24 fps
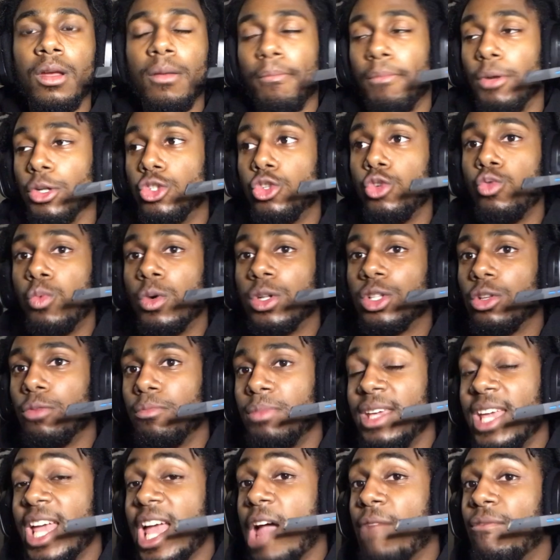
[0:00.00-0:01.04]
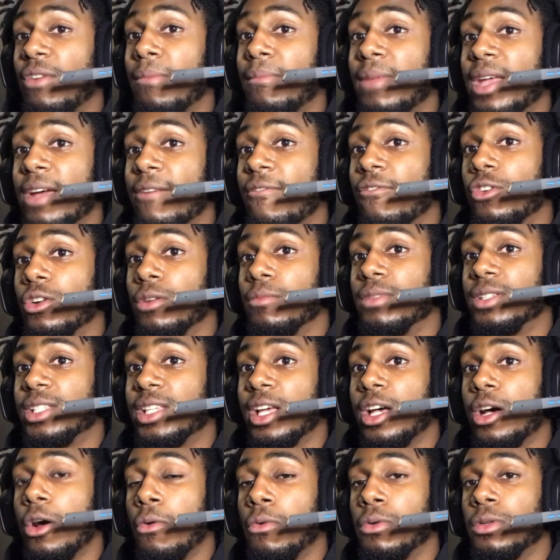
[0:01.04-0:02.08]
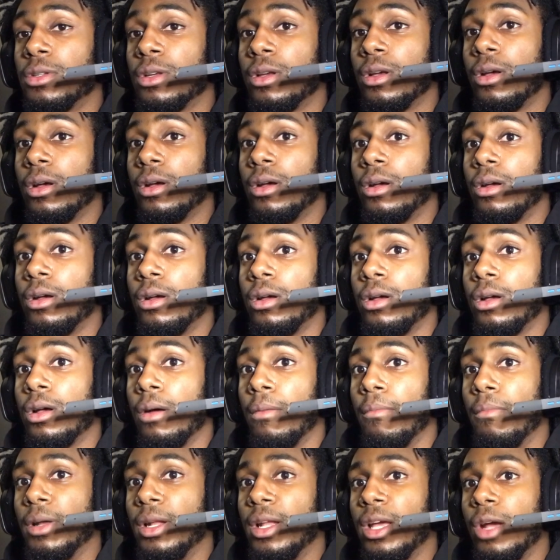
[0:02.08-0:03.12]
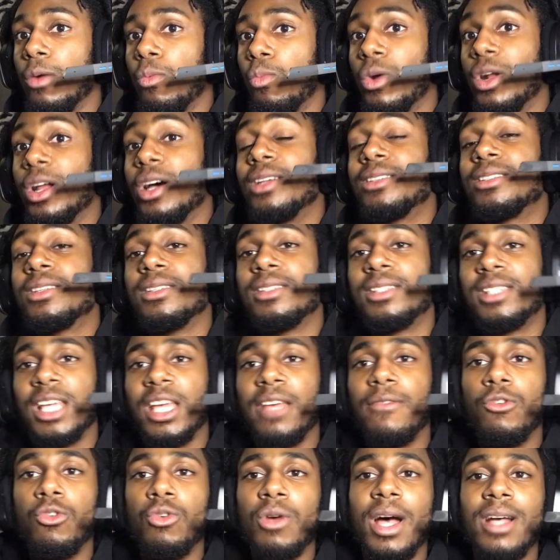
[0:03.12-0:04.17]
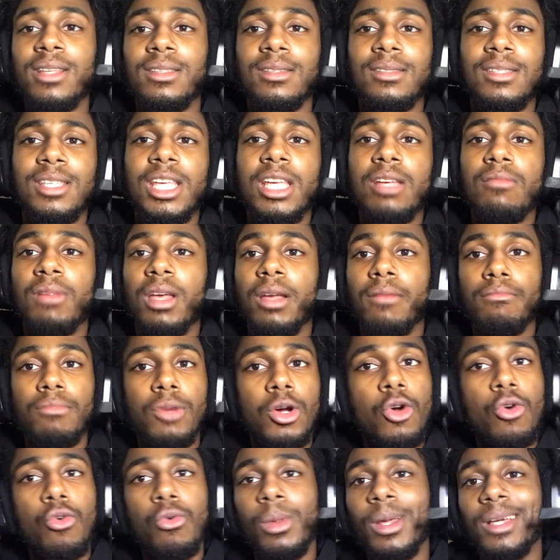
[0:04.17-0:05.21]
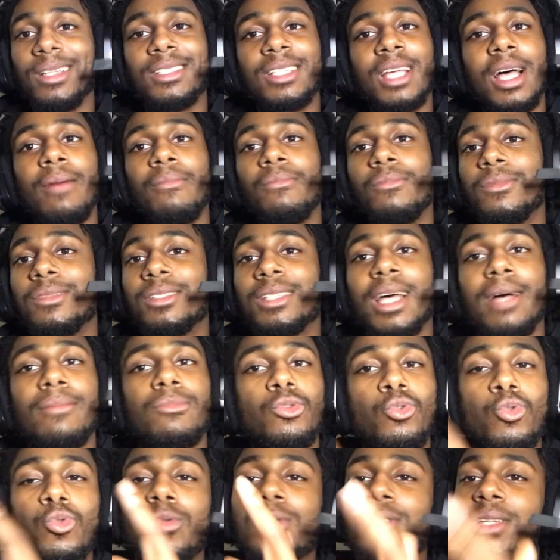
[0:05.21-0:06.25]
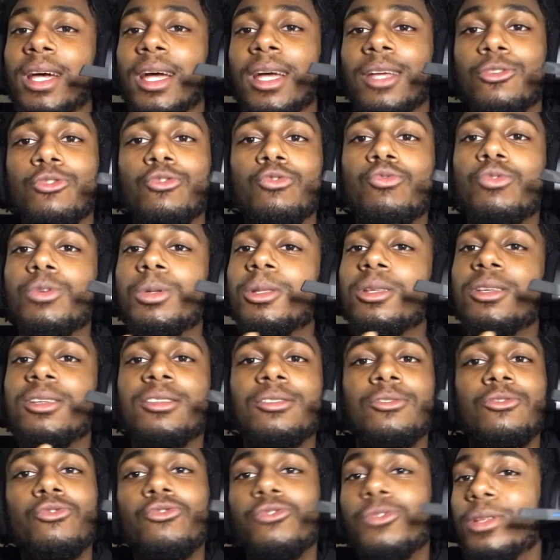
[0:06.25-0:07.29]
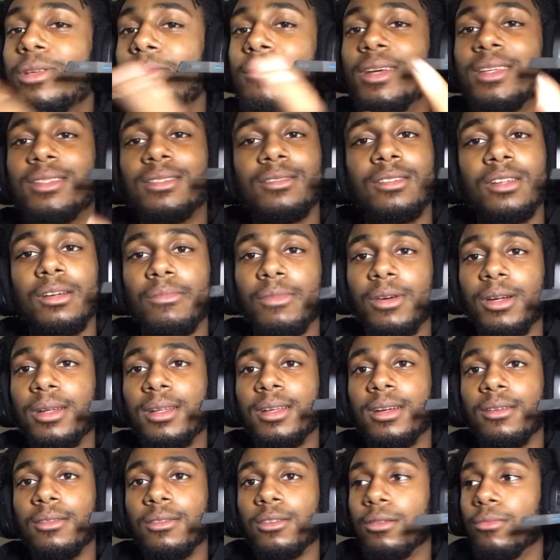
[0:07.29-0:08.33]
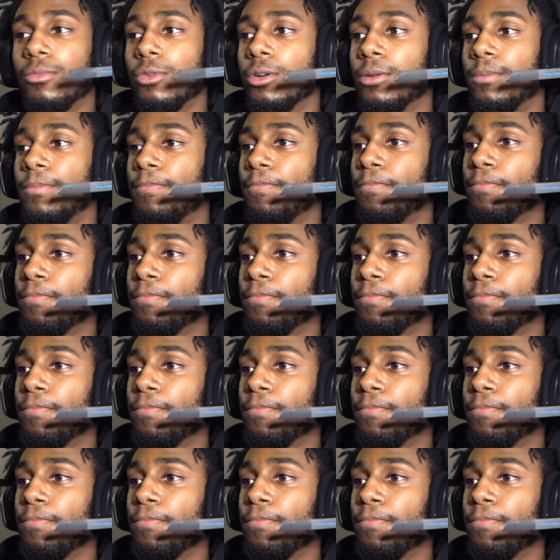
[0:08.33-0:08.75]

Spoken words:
But you want to be every man for themselves, but then want us to save you as a team. Like, bro, like, stop doing that. You really messing up right now. Come on.